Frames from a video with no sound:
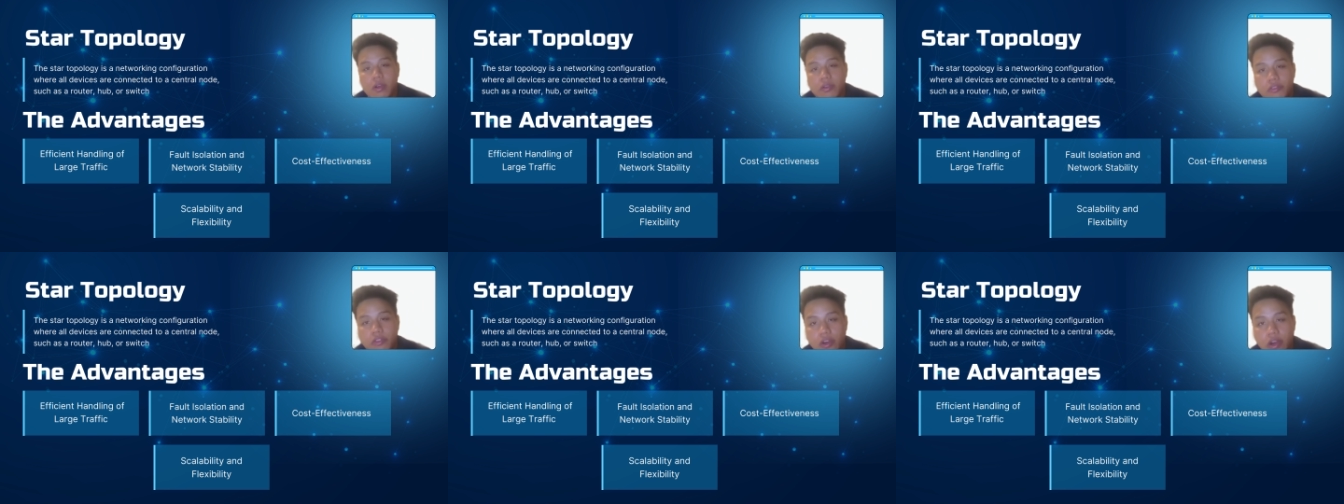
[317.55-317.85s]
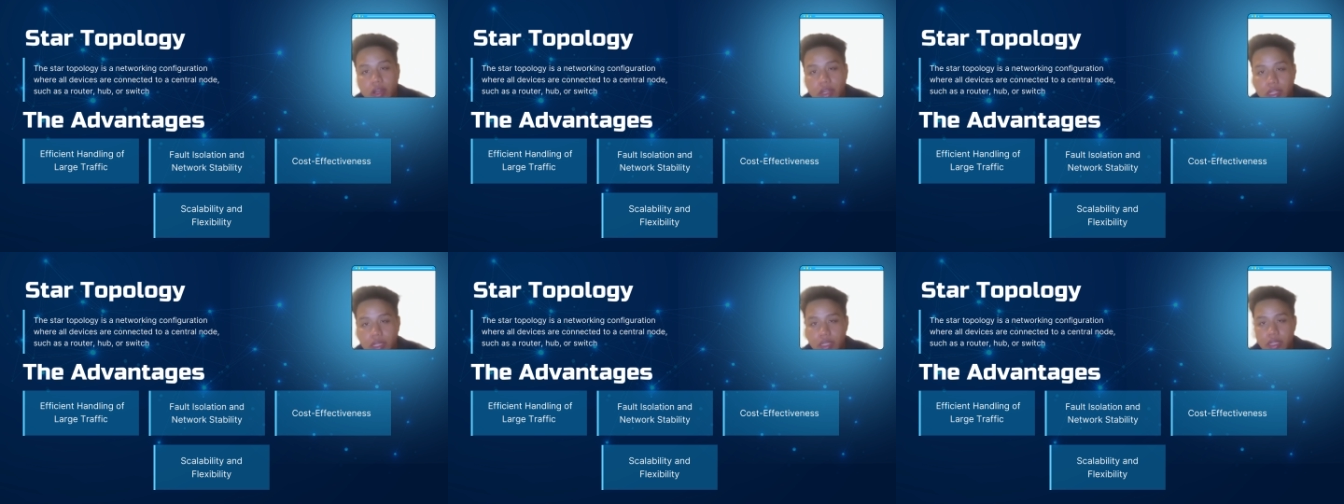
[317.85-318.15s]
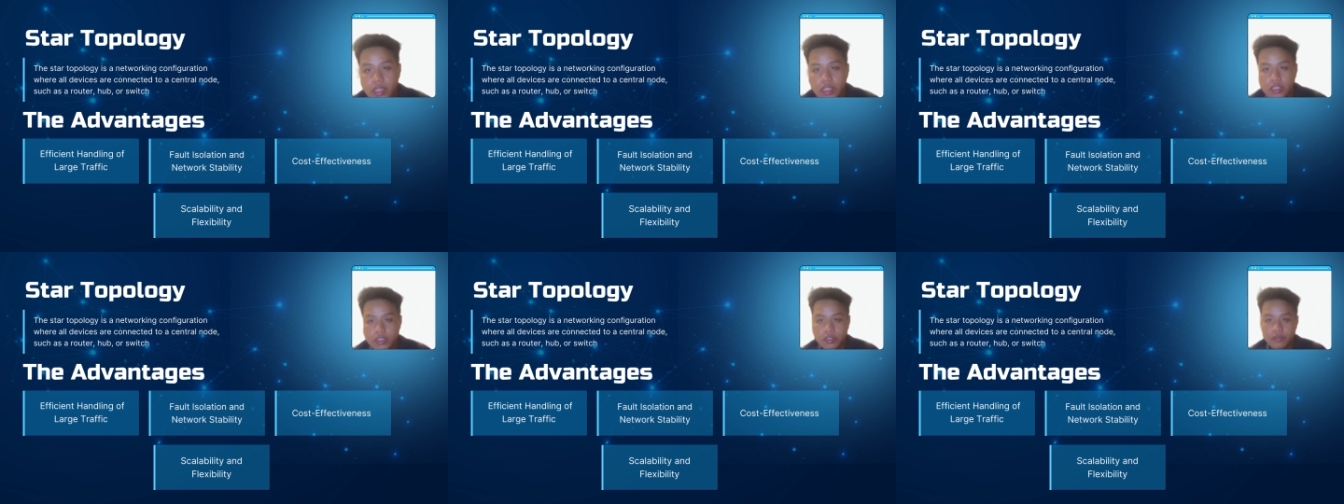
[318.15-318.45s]
for the
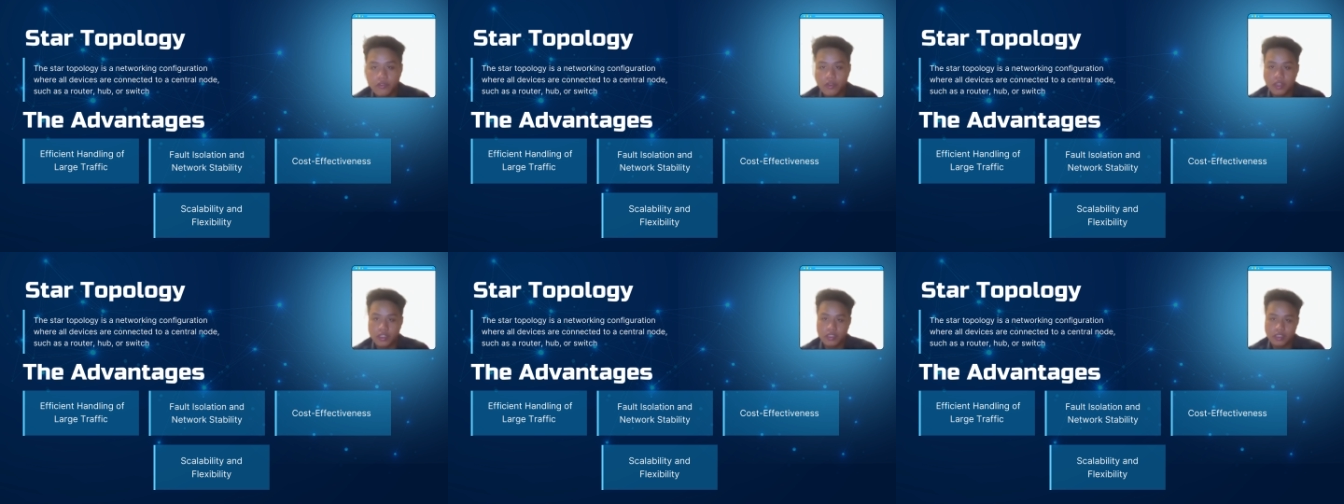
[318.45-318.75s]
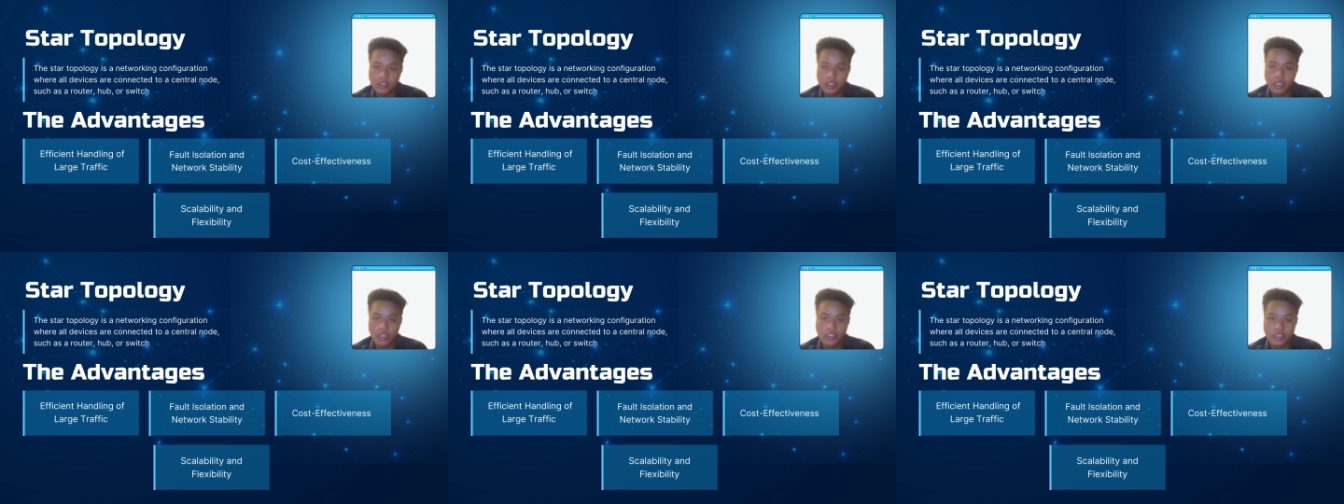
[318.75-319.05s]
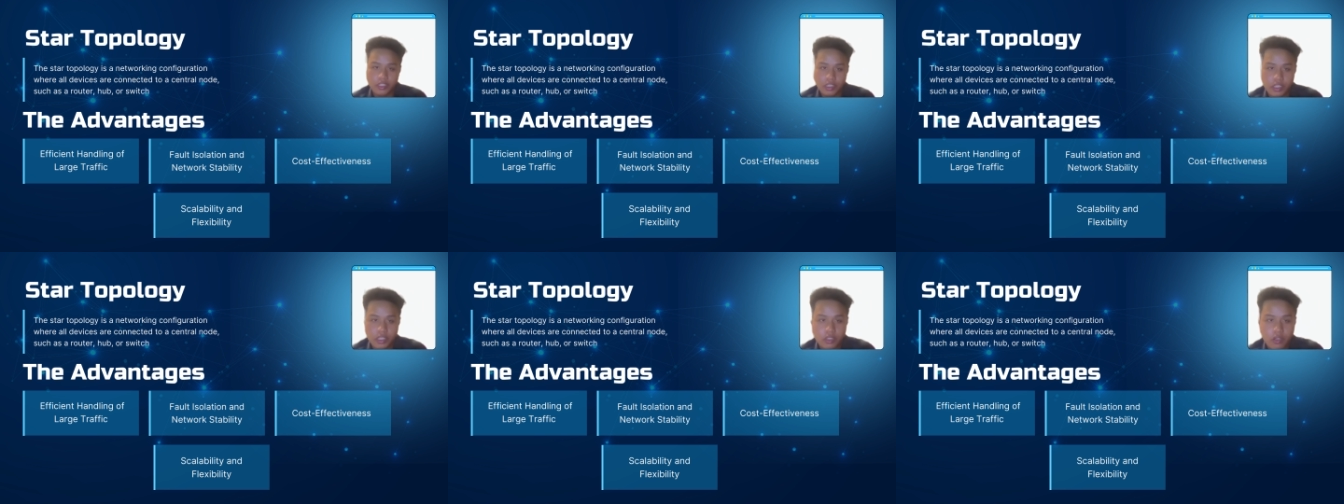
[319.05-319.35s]

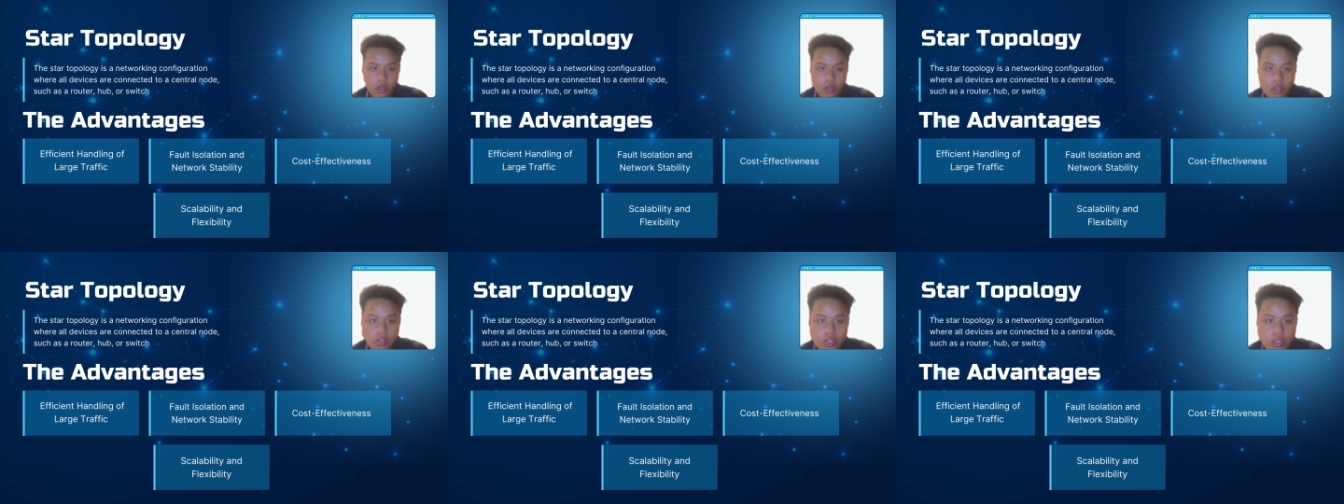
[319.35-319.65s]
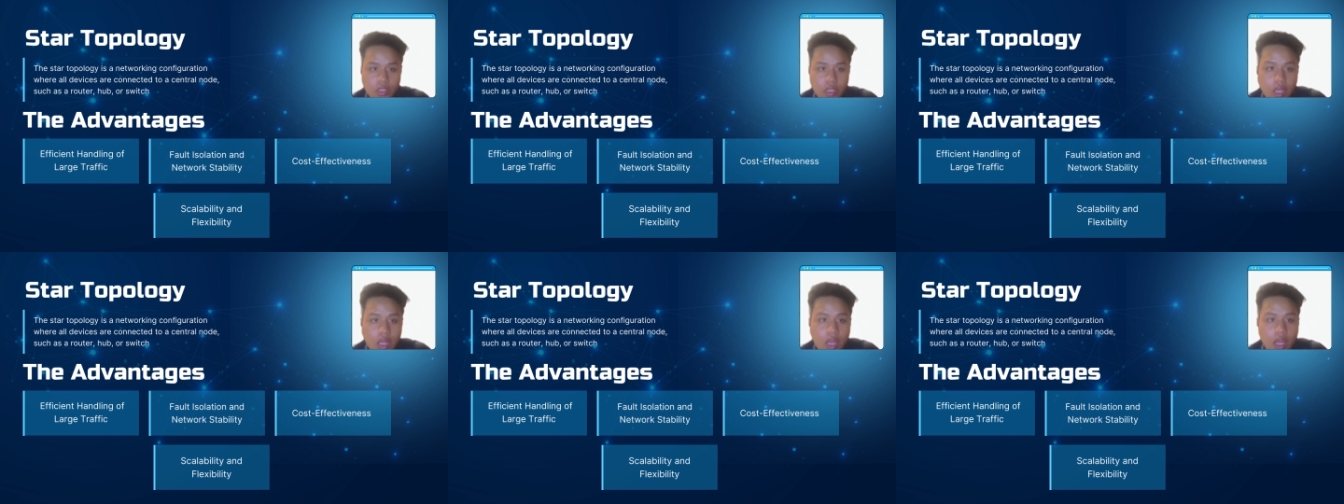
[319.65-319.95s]
infrastructure cost